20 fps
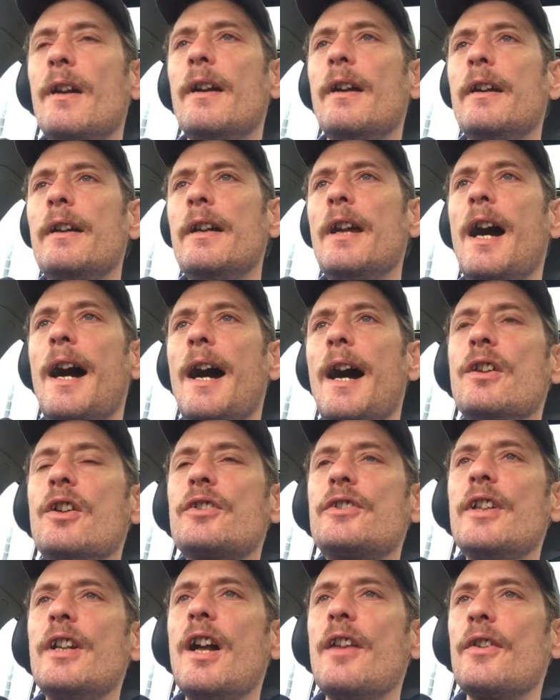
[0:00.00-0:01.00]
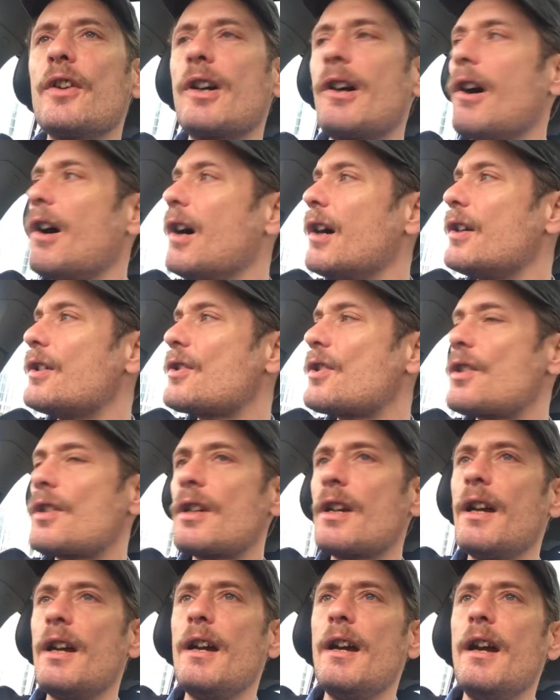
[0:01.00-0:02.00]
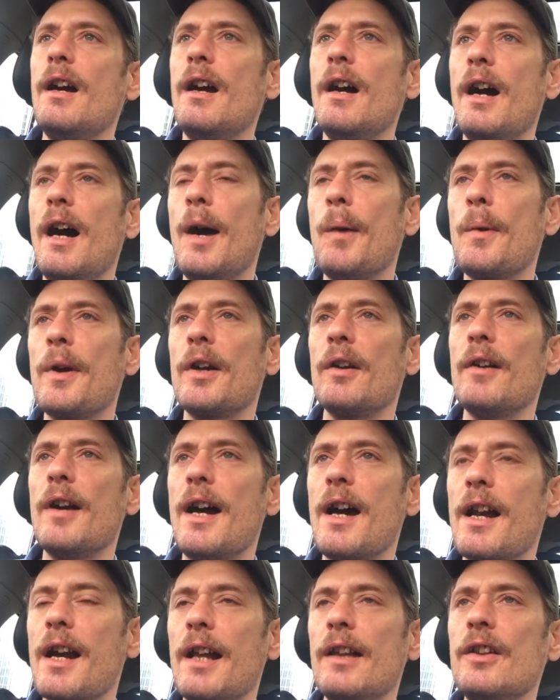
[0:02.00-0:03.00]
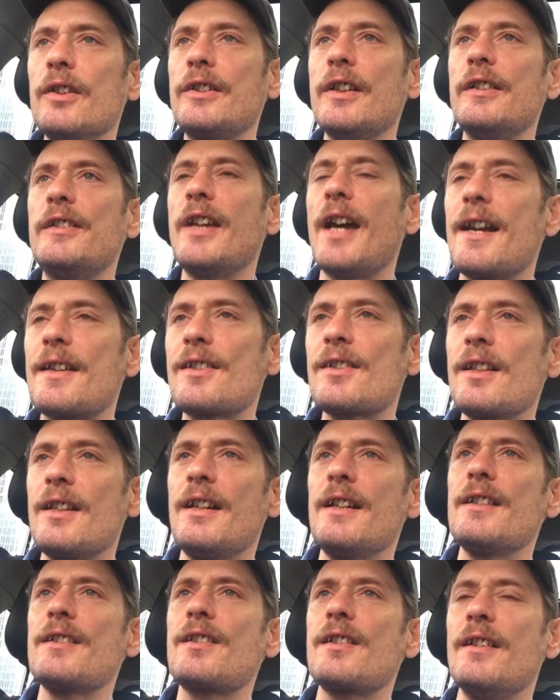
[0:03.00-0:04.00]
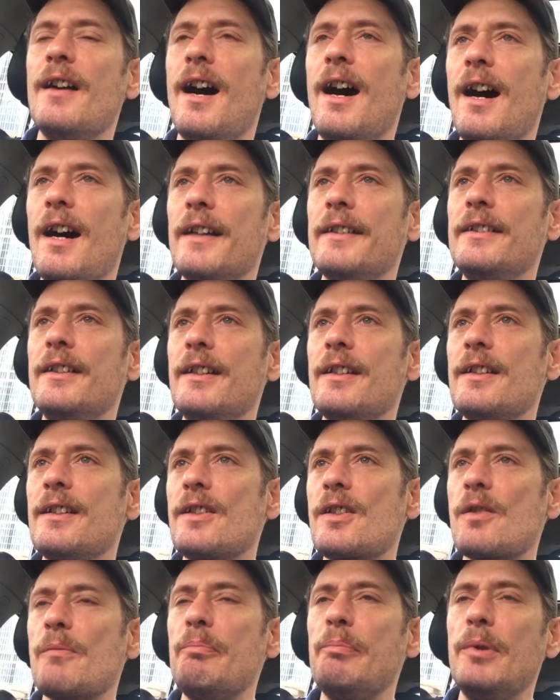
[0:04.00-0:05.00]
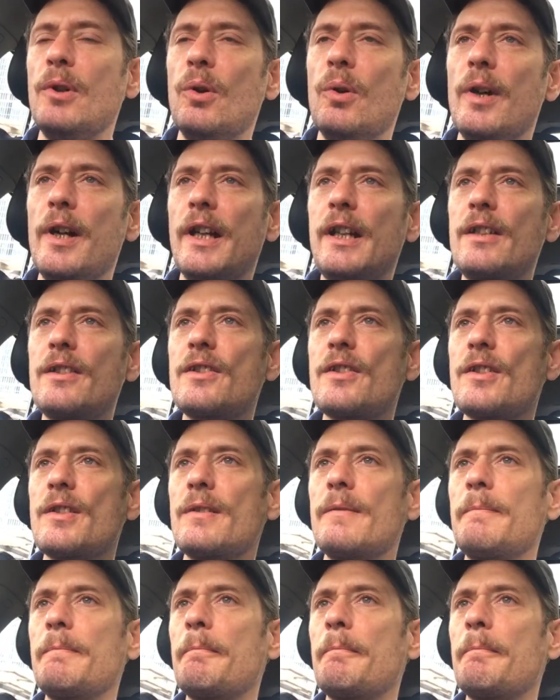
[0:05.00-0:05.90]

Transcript: yeah, I looked at other cars. I went around, I looked at Teslas and Hondas and Buicks and